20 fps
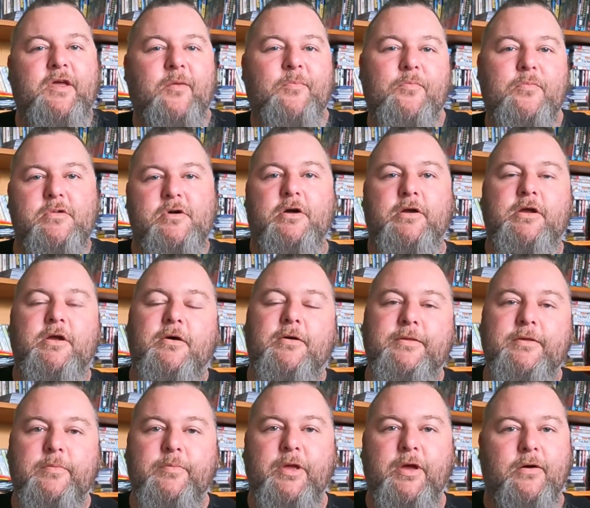I might go a
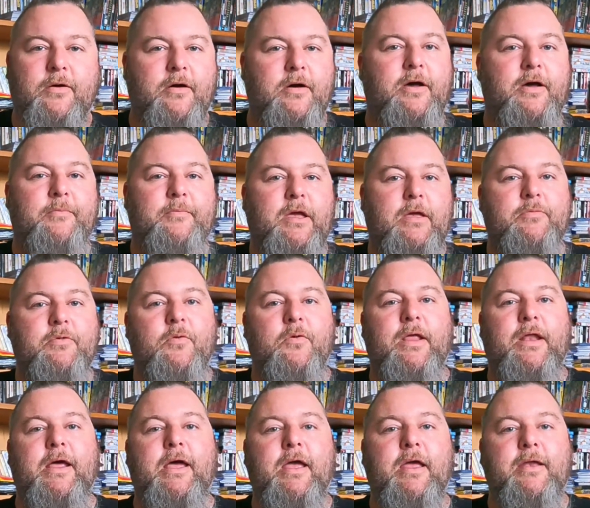little bit higher, maybe
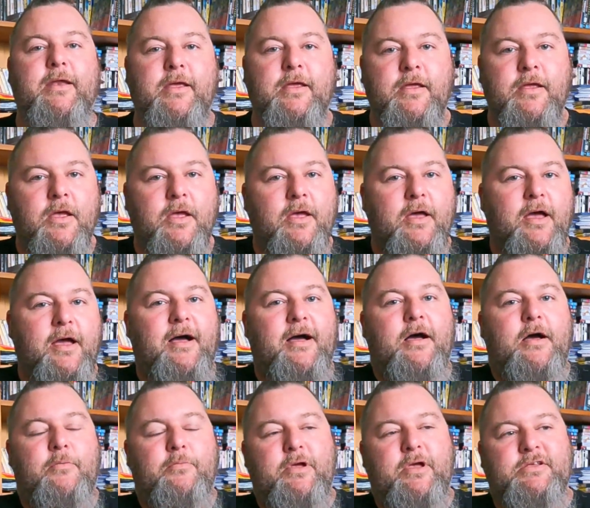180,
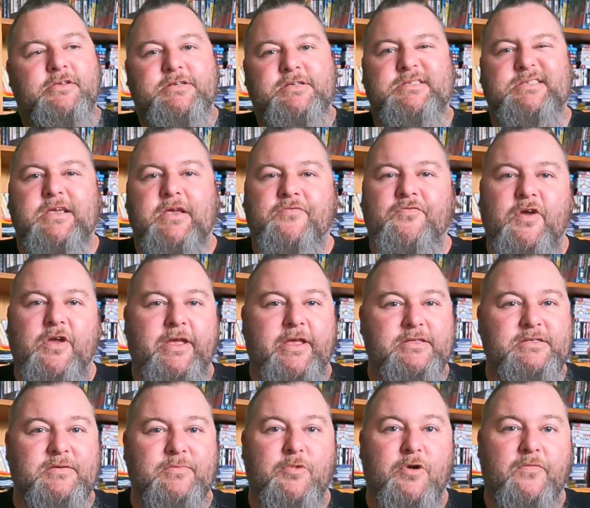and just see if I
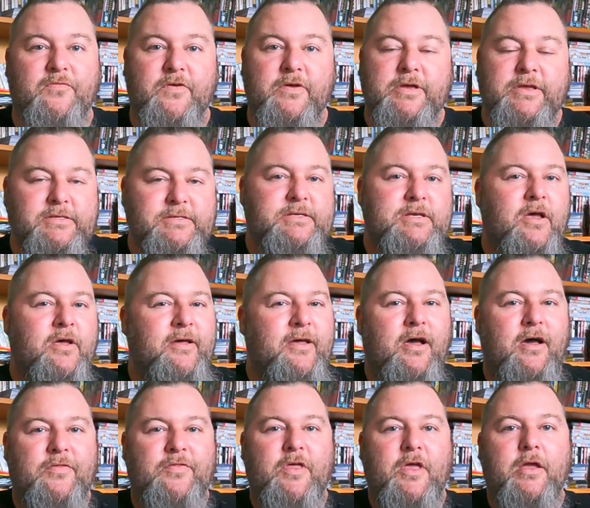get some offers.
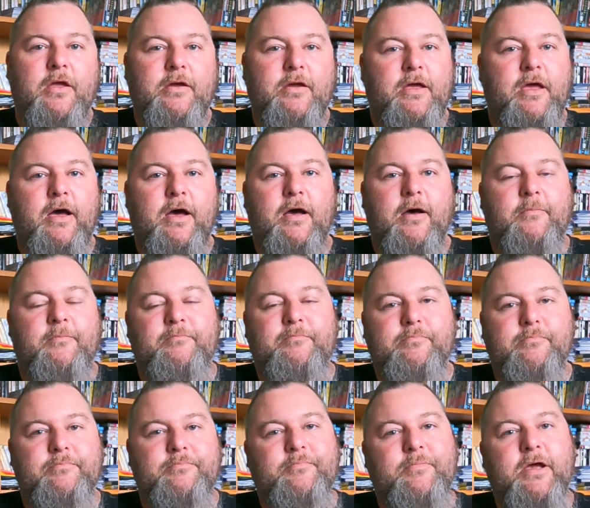I think
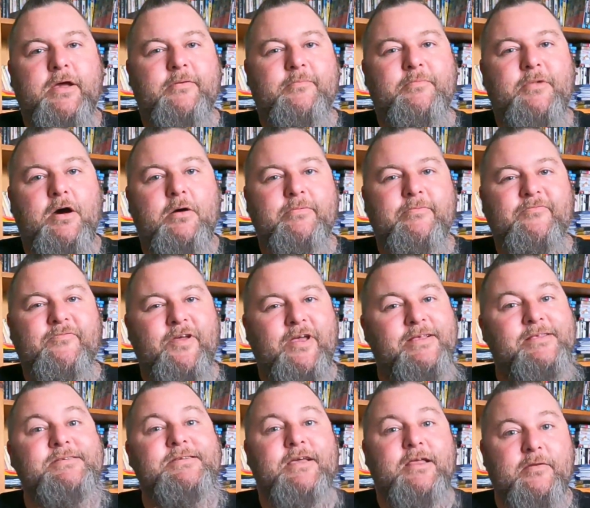Melbourne
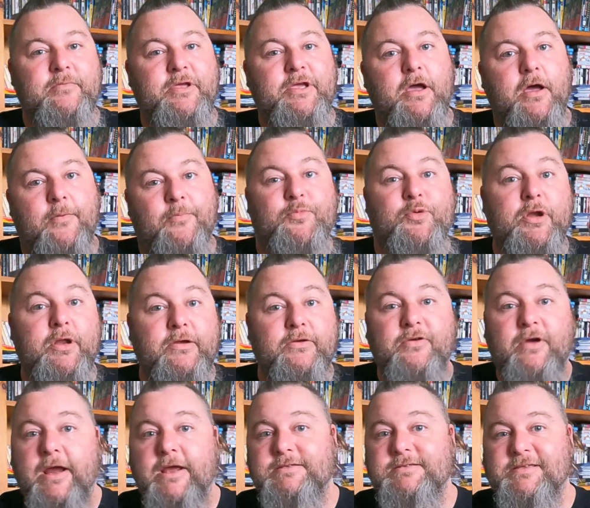fans are going to be going pretty
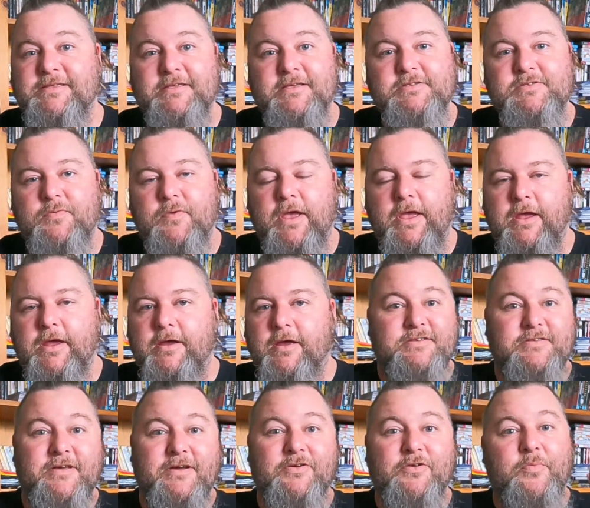crazy this week,
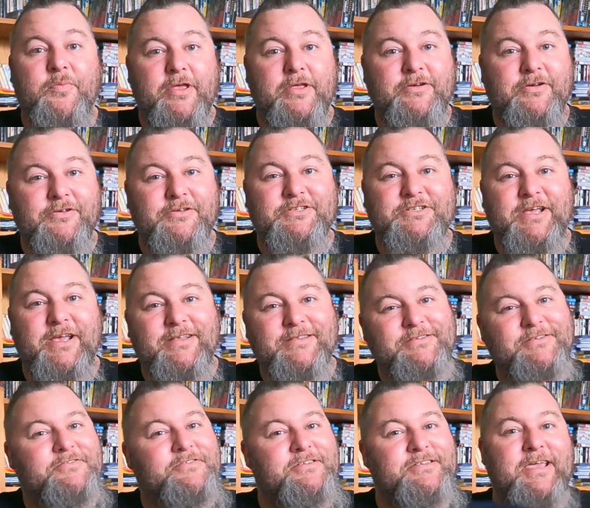so there could be a good
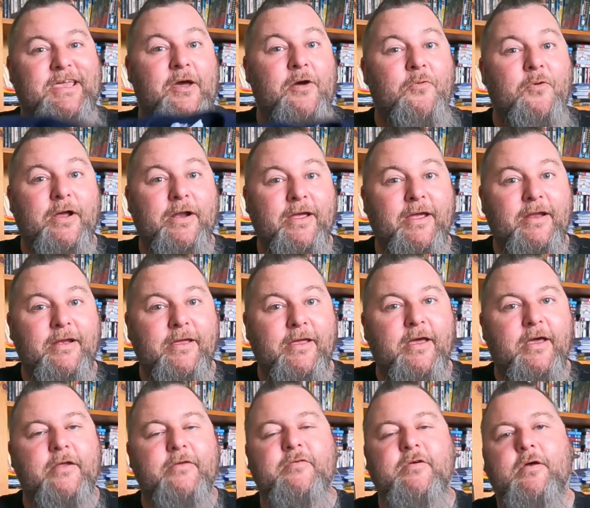chance I'll just get 180
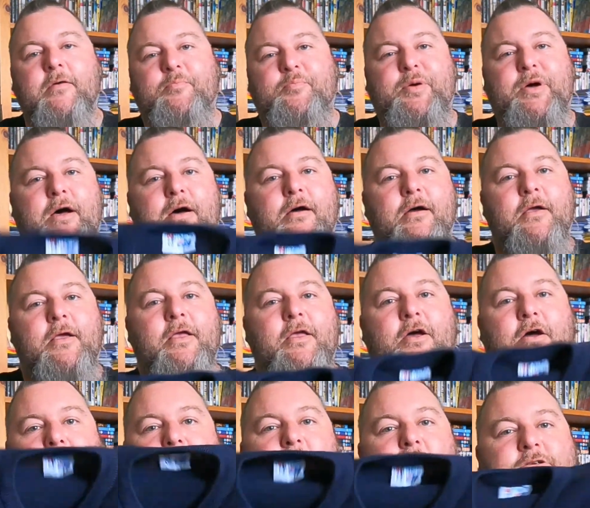out of it, but
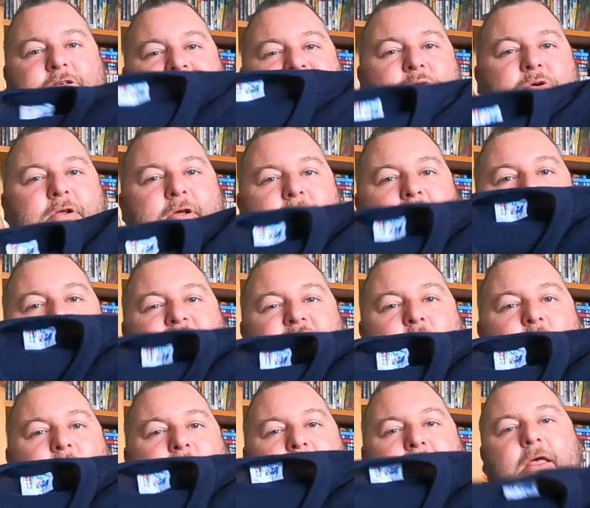I might just put it up
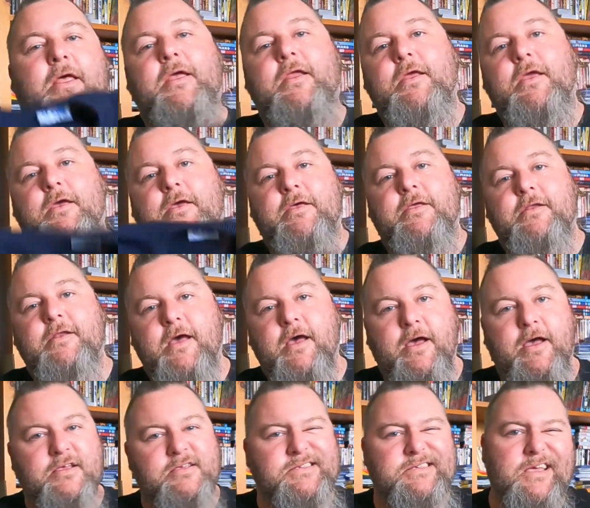for 180
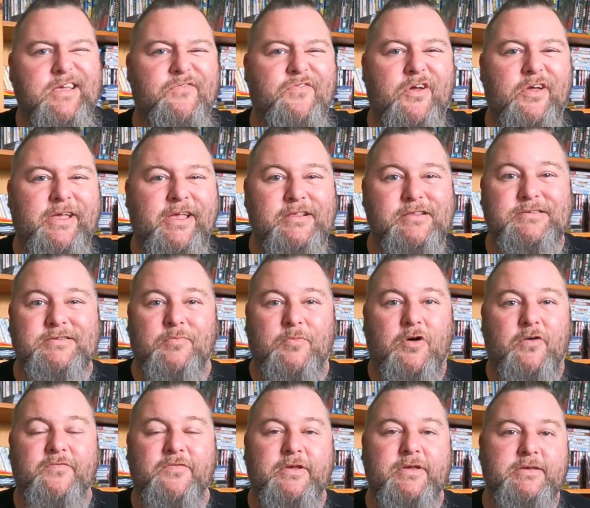and see if I get some
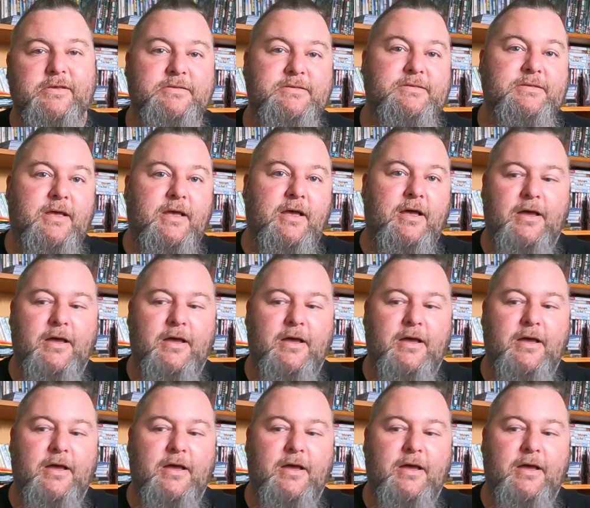offers.